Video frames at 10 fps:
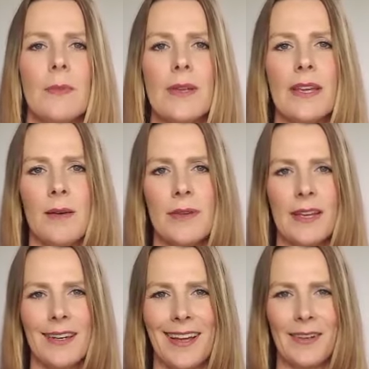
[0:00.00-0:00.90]

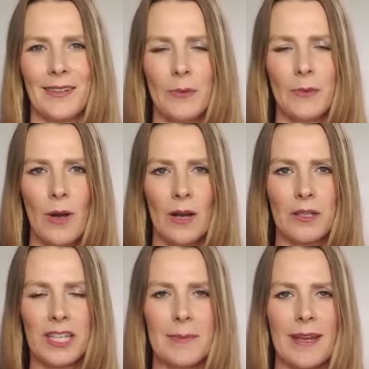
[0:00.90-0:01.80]
becoming it now,
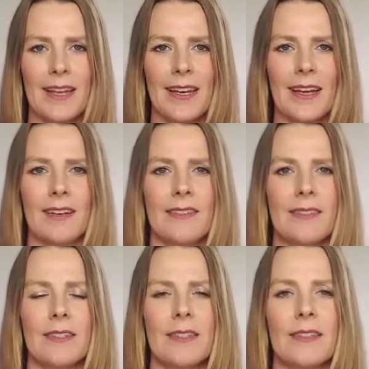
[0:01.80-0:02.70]
welcoming it now,
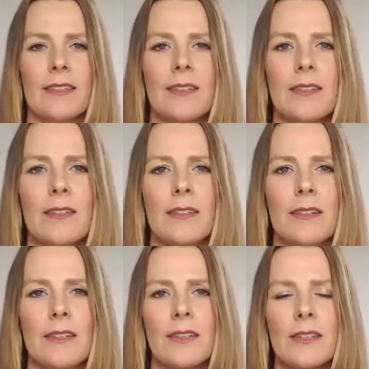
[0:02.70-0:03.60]

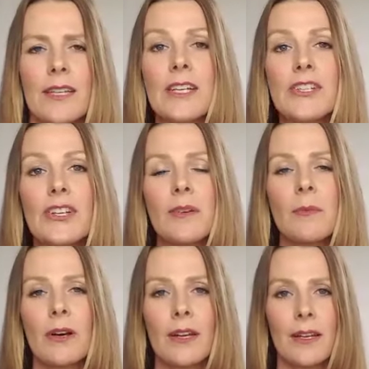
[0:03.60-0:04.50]
teaching your
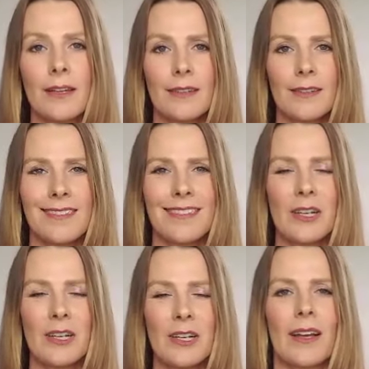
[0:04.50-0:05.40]
body,
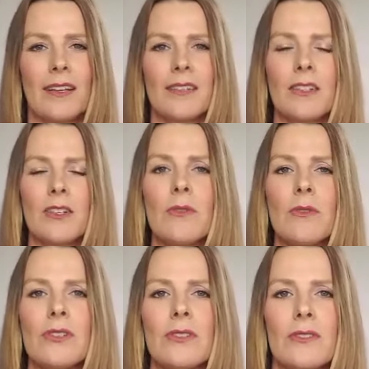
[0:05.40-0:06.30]
your mind, your
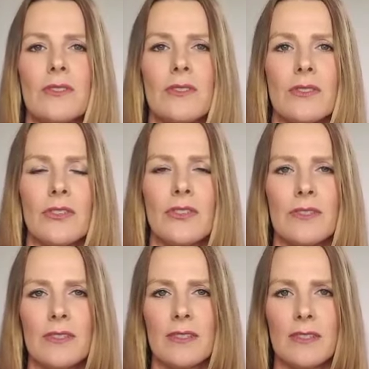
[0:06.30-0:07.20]
emotions, your
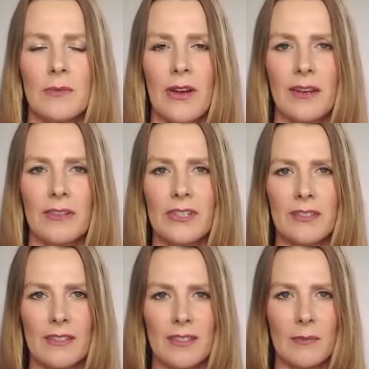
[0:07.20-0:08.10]
nervous system, your energy
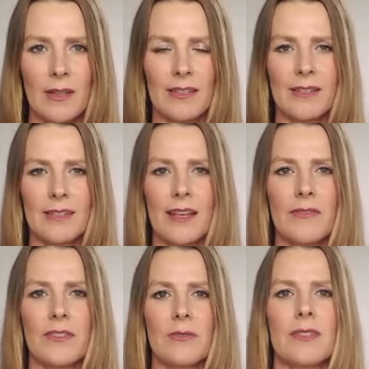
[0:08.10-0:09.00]
system, that it's
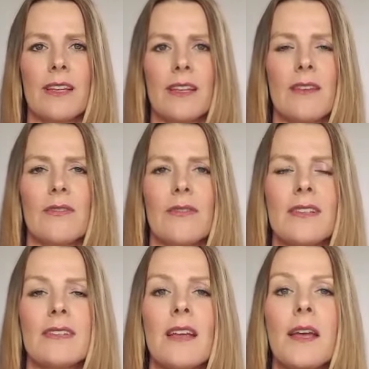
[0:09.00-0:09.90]
safe to receive,
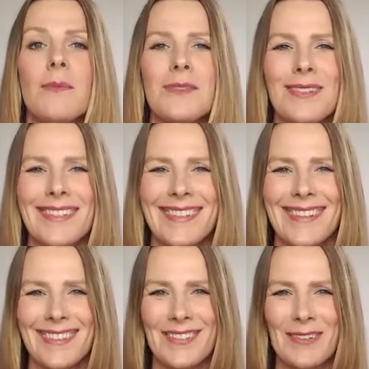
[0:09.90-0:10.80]
it's time to
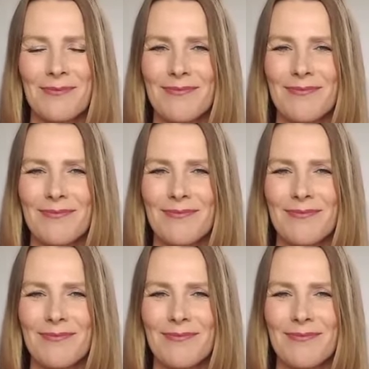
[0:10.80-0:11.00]
receive.